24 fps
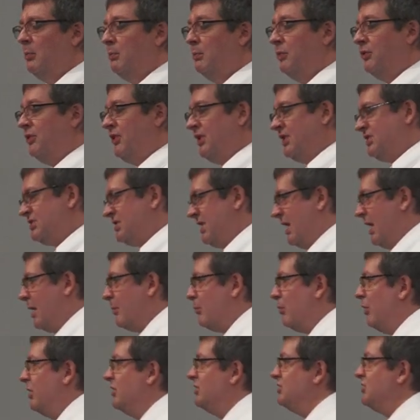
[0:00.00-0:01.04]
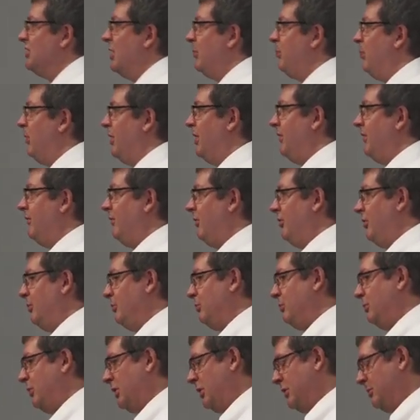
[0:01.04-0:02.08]
But this now brings up level
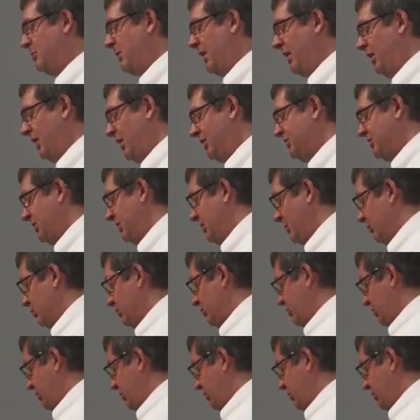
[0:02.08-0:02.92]
num uh, my lesson number